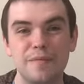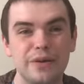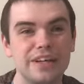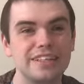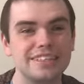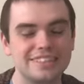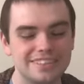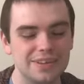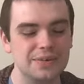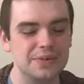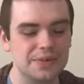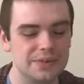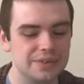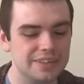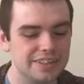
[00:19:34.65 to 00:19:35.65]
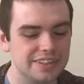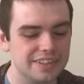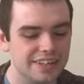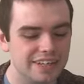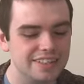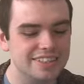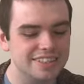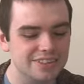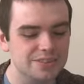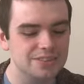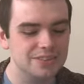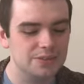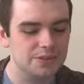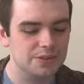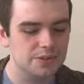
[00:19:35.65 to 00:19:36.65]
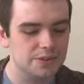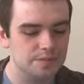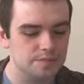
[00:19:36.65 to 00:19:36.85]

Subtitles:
but it's so good. It's so good.